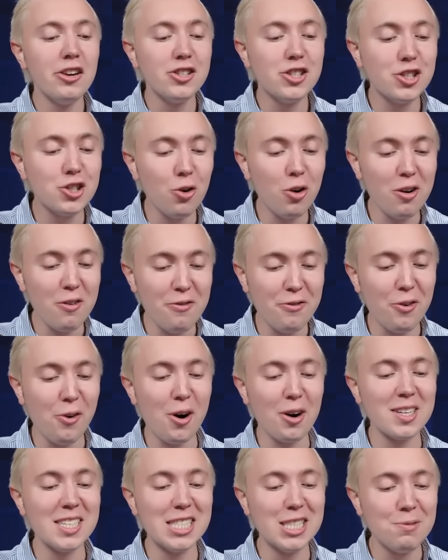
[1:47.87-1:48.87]
short
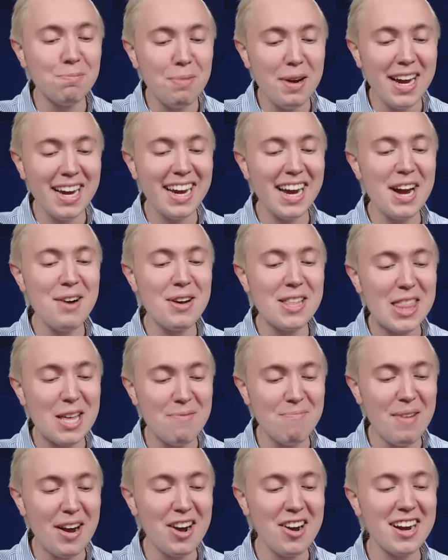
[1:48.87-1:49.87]
for Speaking with
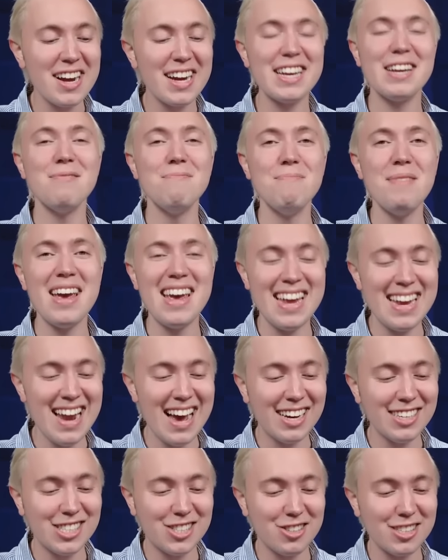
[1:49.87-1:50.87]
American Men,
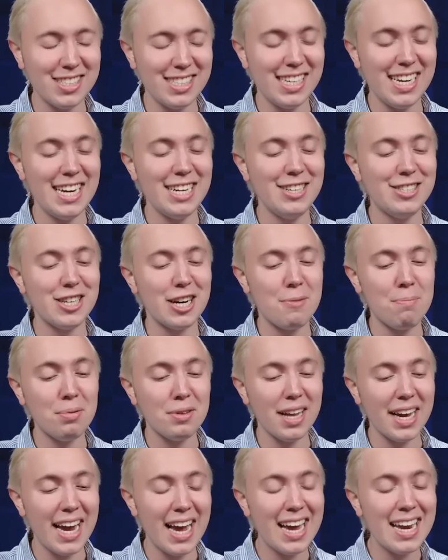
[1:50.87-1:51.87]
a Strategic
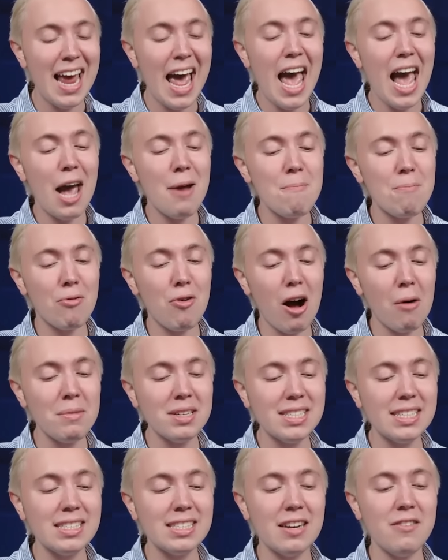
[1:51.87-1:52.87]
Plan, and
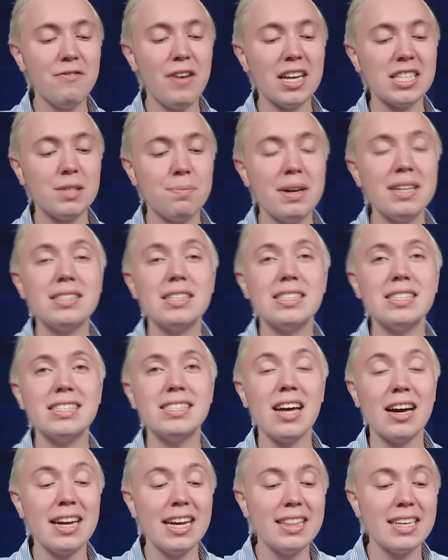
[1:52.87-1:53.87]
promises investment to
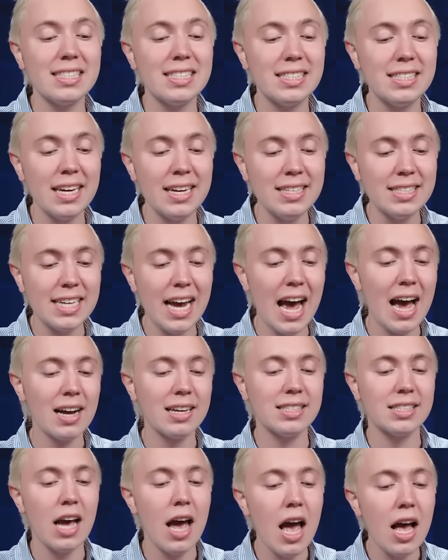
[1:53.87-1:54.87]
study the
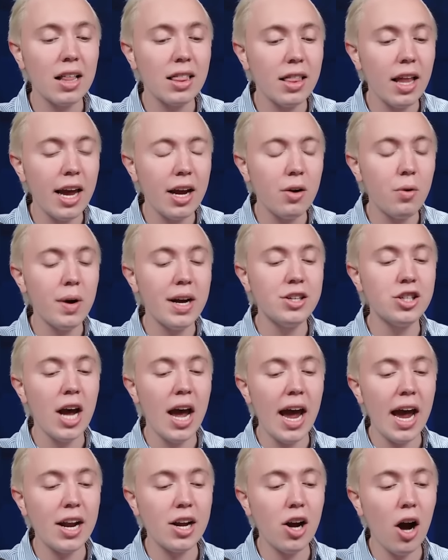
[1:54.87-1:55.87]
syntax, language,
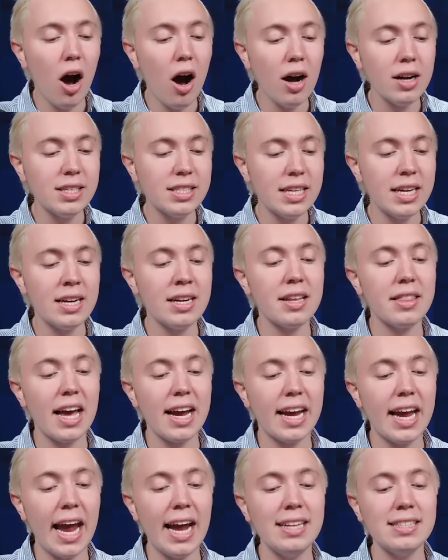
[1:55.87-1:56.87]
and content
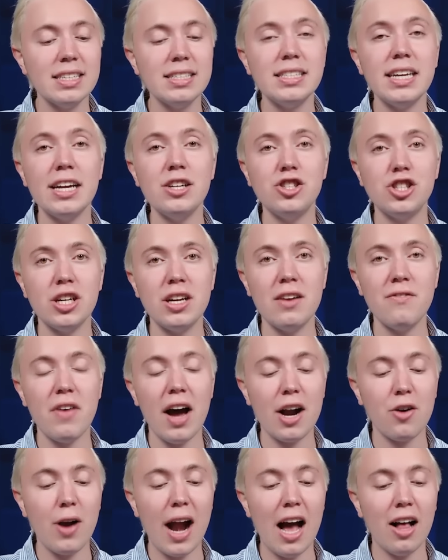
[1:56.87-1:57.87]
that gains attention and
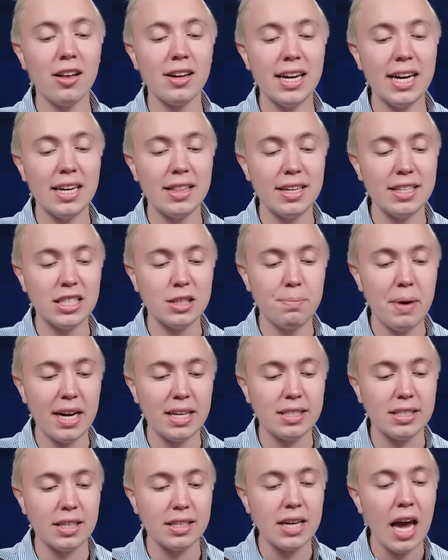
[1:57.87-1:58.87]
virality in these
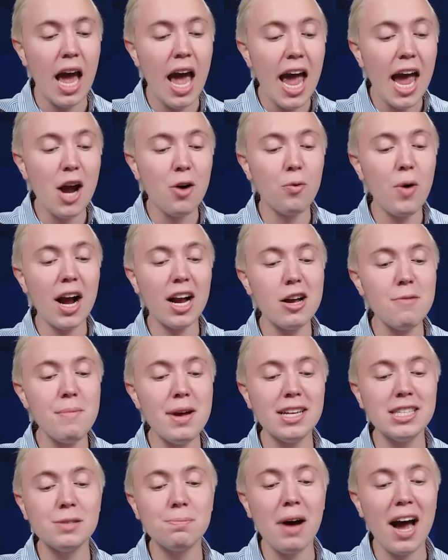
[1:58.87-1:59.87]
spaces. It
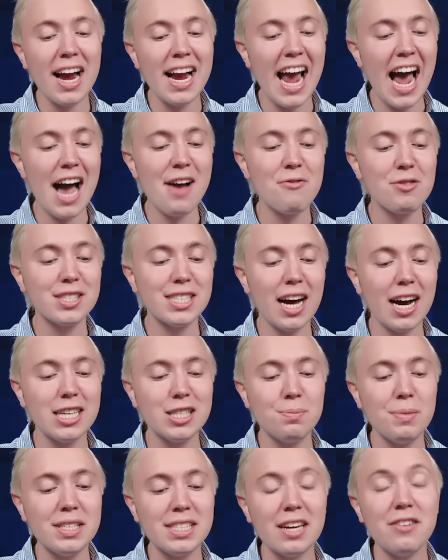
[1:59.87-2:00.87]
recommends buying
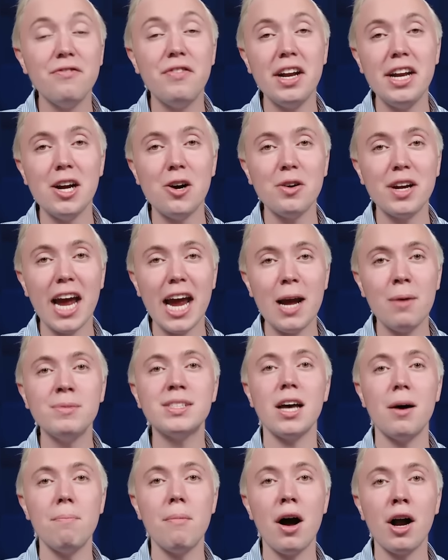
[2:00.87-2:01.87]
advertisements and video games,
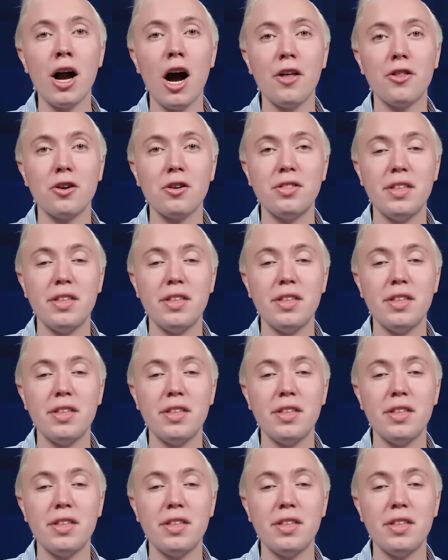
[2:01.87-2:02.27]
among other